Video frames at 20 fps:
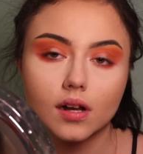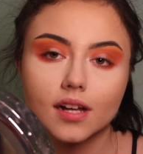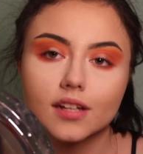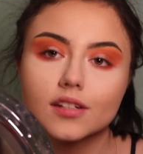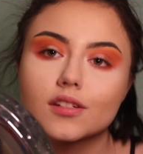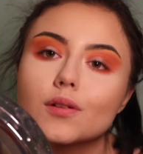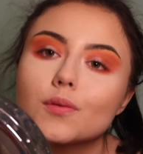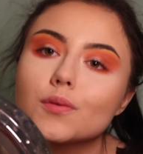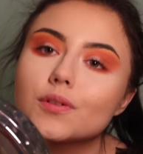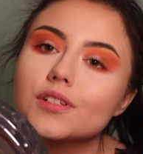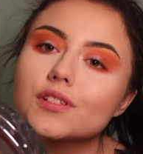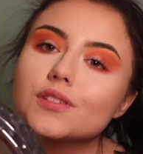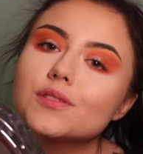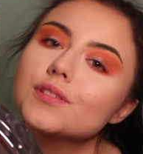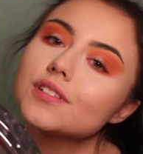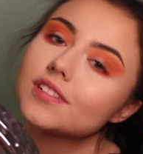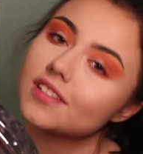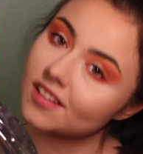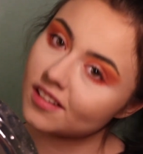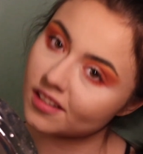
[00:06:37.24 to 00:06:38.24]
I don't want to
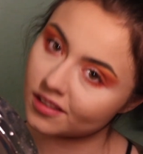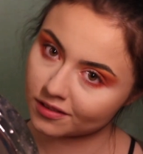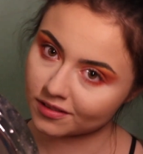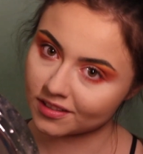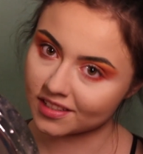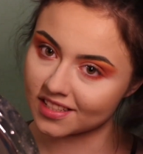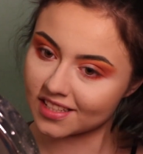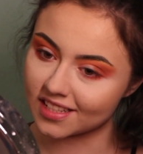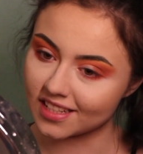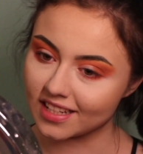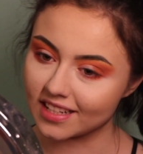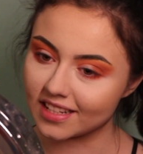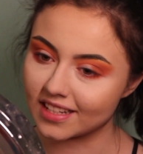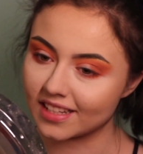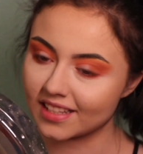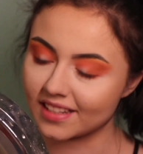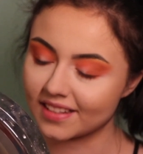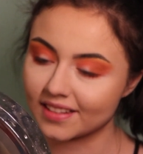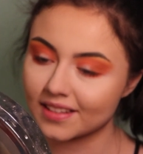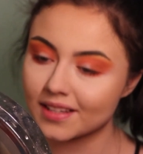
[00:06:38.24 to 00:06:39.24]
do a cut crease again,
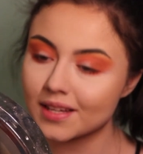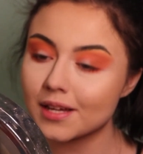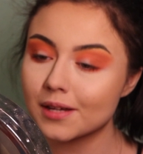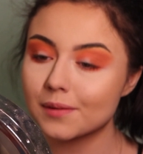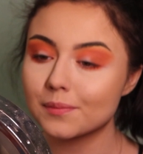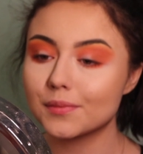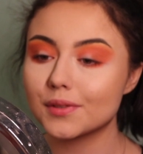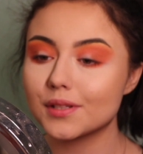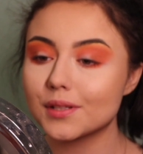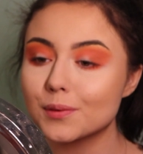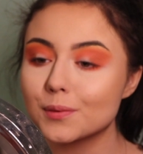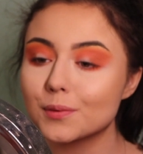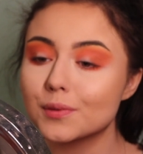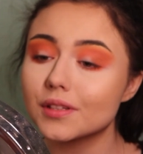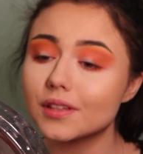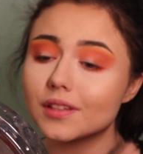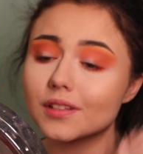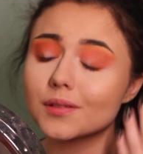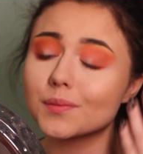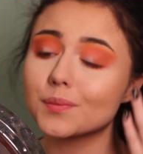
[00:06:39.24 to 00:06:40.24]
but it
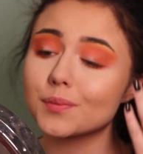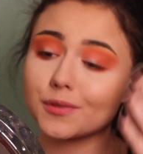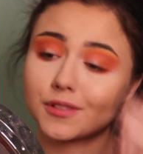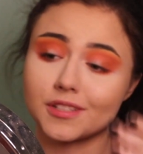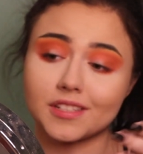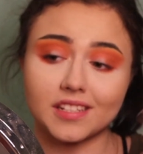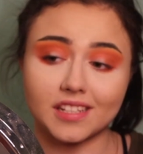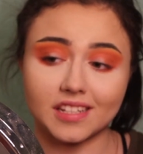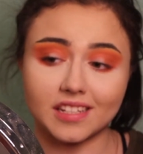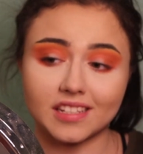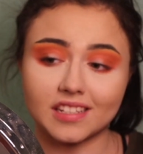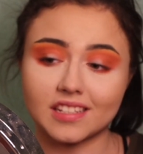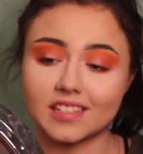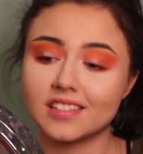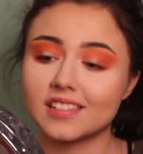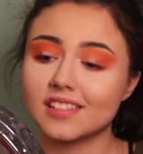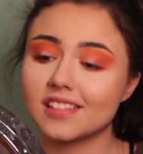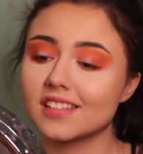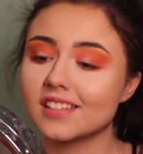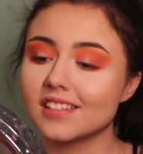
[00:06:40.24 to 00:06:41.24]
would look pretty.
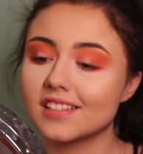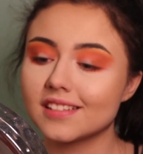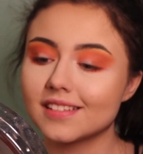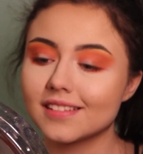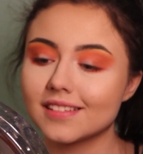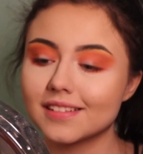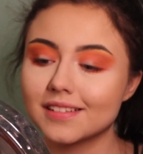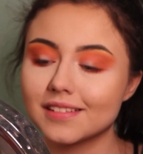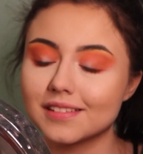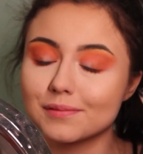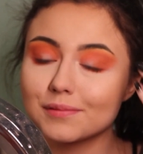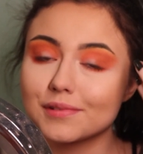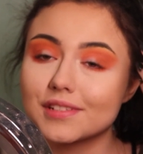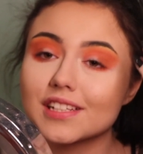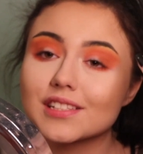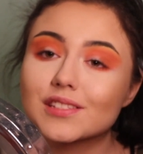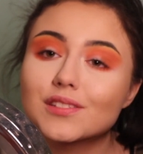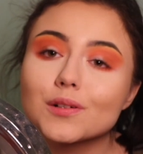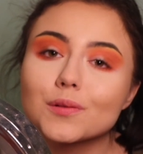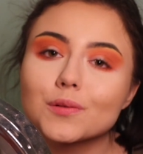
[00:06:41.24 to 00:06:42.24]
But I
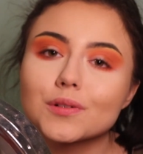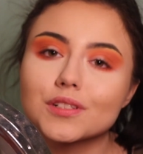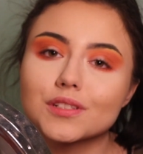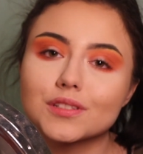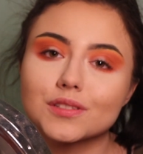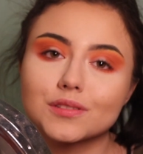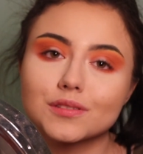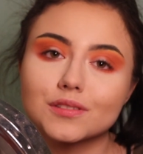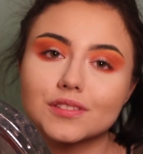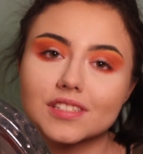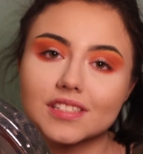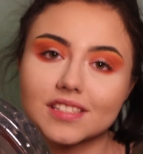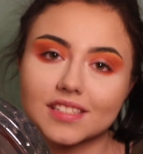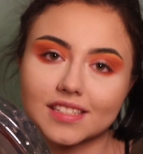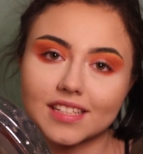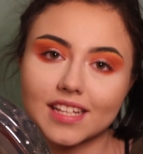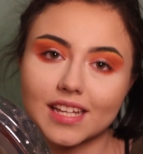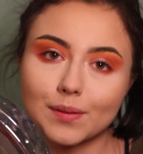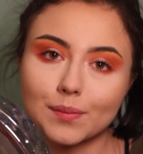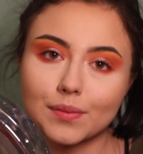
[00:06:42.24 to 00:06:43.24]
don't want to do the
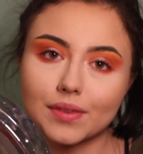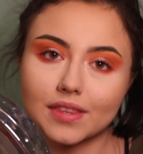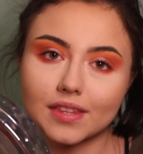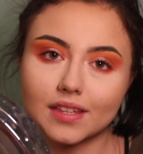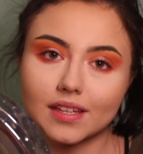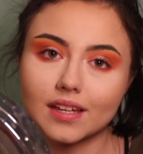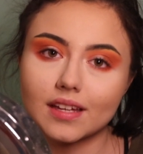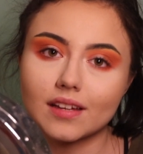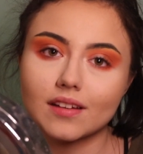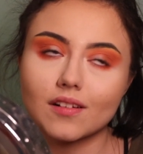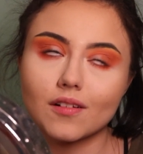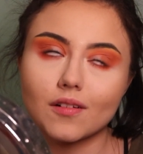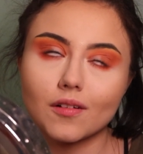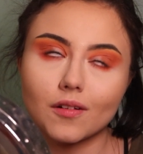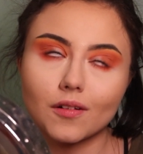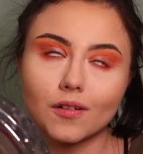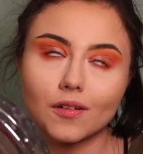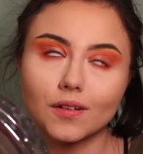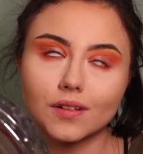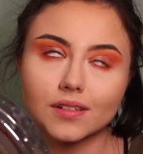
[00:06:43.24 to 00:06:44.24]
same thing
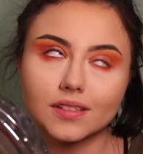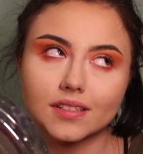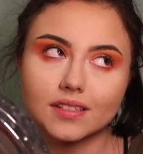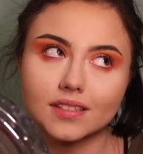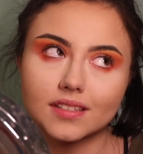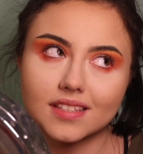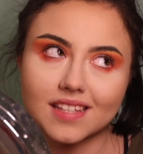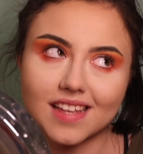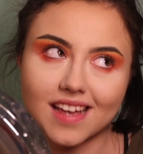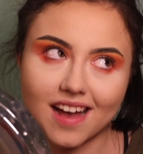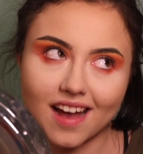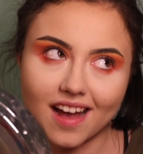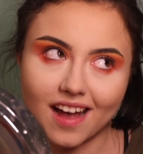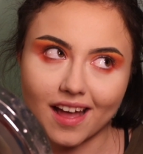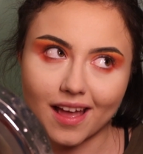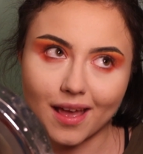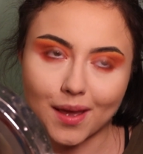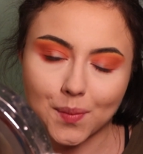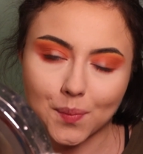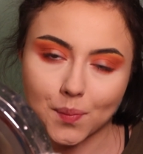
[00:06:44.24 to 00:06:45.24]
all the
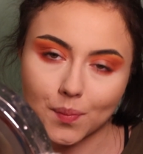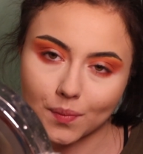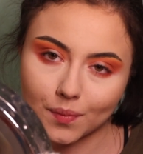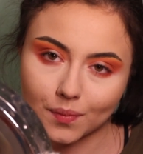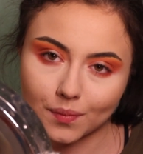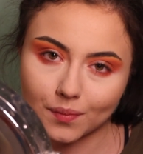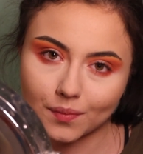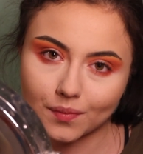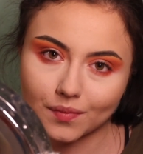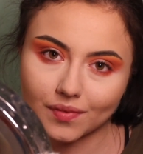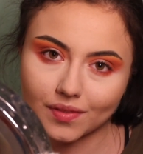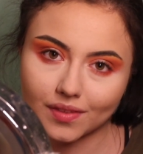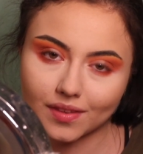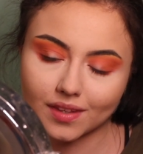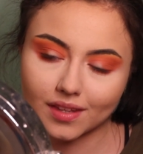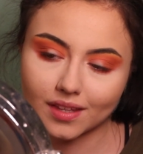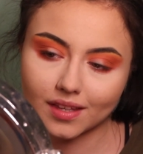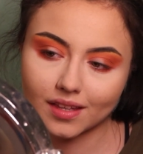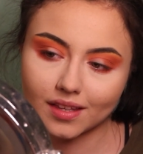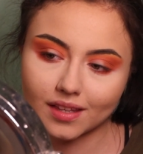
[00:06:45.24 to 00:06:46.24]
time.
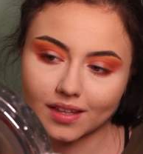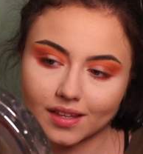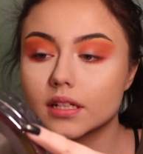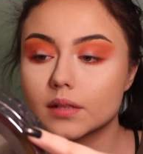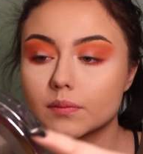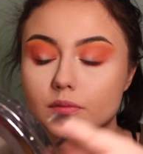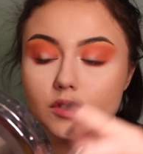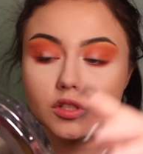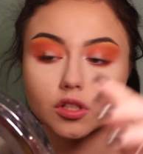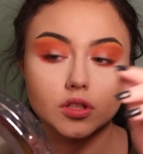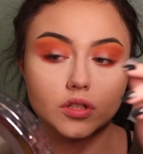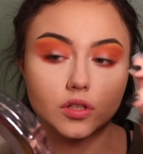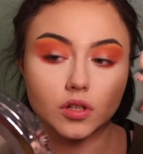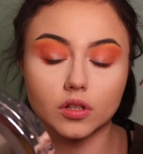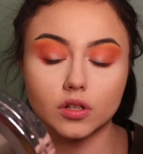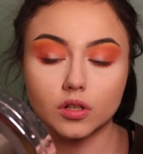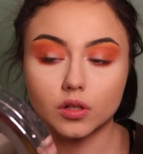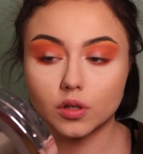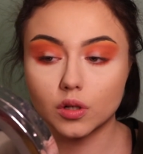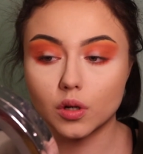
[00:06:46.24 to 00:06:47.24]
I think I'm just
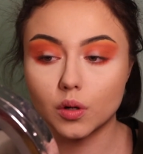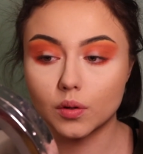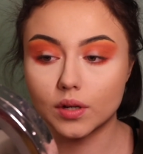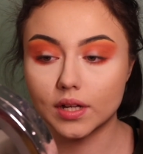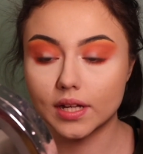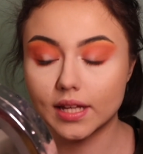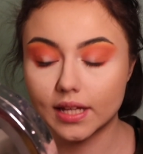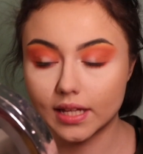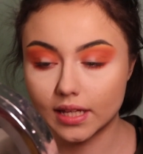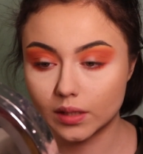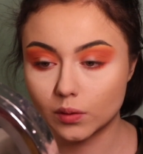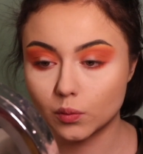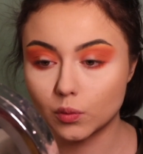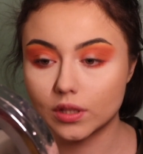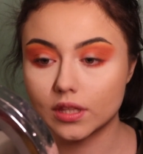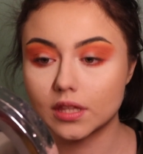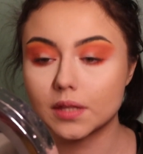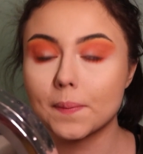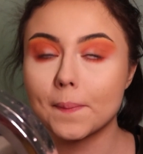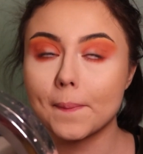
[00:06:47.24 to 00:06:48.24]
gonna go in
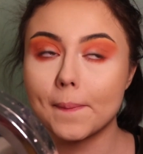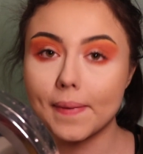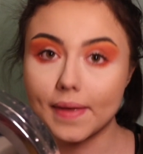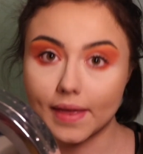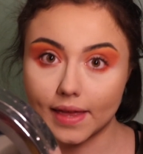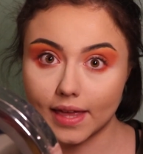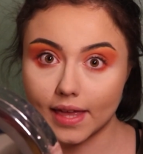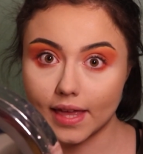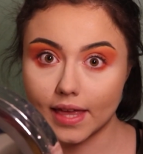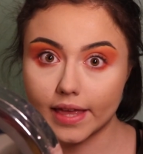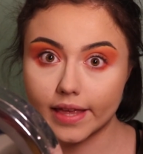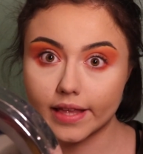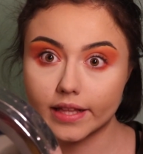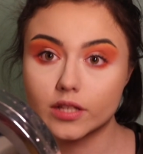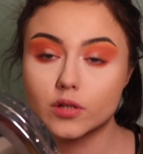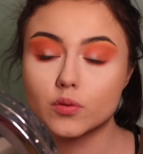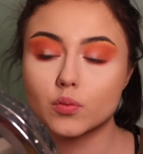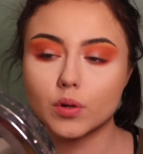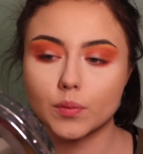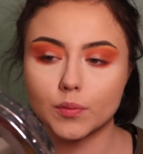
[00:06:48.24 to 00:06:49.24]
with
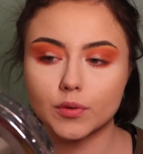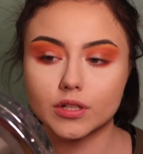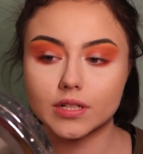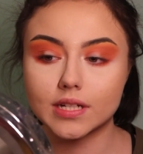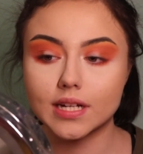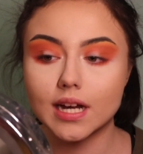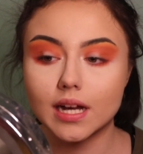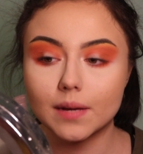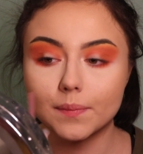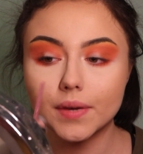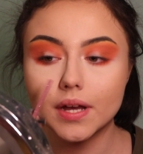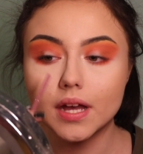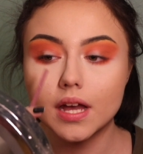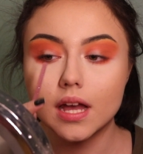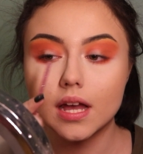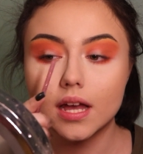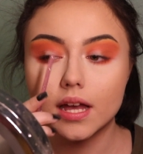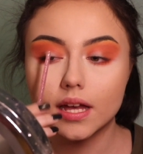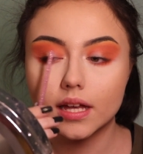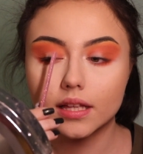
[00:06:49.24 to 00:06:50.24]
Bitch one more time
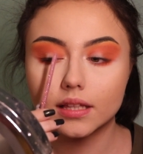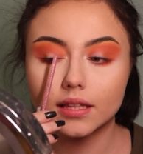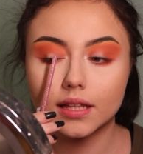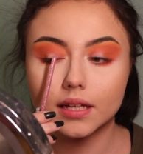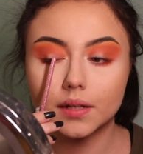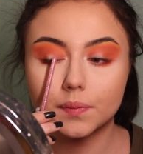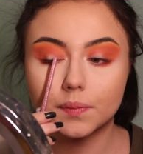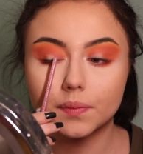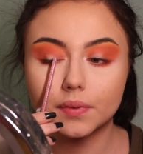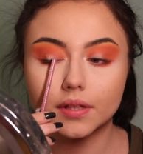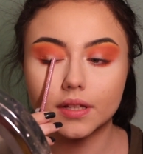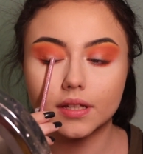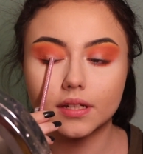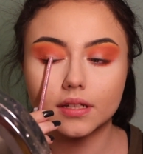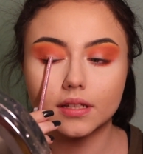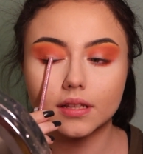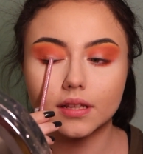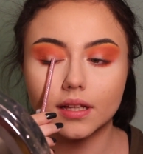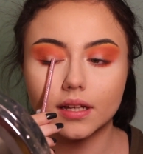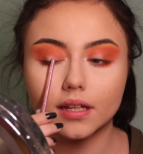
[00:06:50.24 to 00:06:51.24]
and like blend
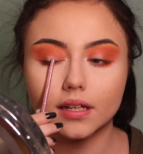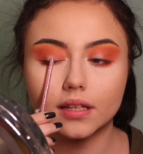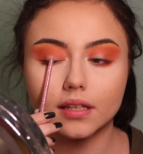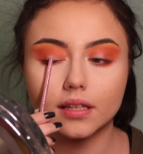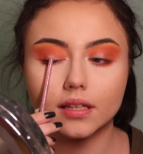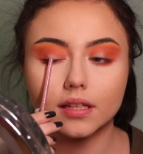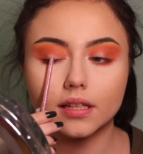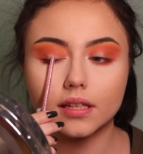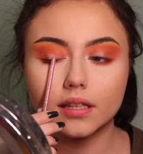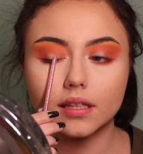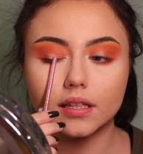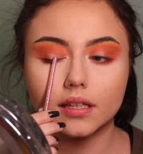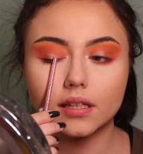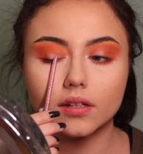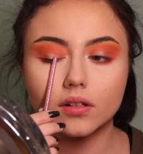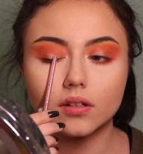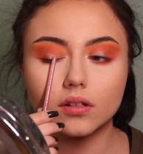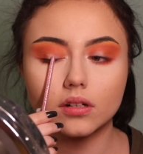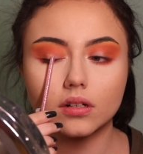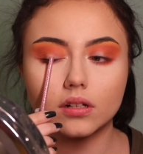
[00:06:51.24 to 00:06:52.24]
it like
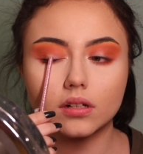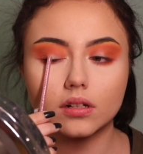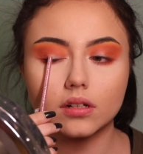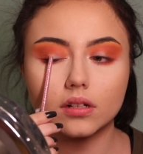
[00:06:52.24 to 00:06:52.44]
here.